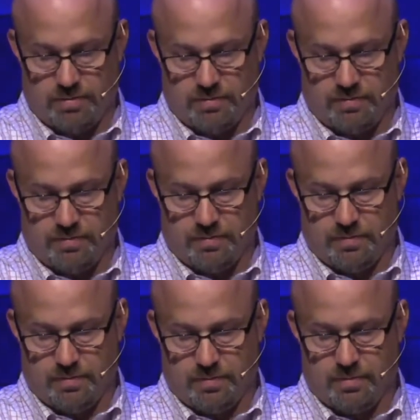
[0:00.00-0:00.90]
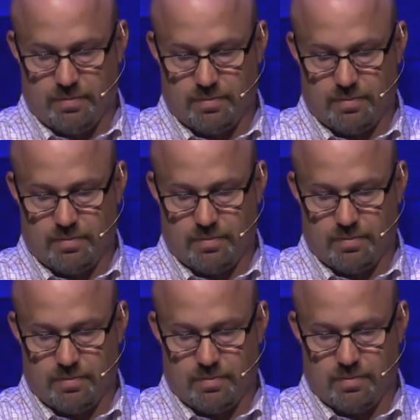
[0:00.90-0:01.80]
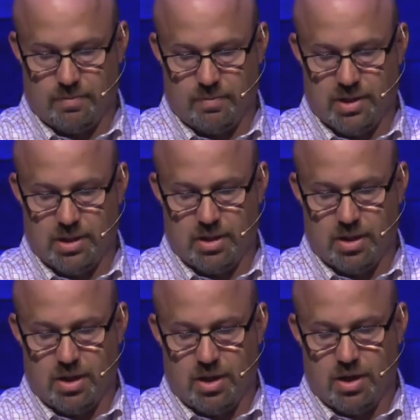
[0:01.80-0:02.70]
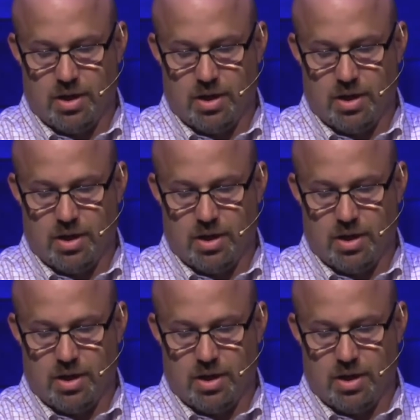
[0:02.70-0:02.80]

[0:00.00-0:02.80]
No one is speaking in this clip.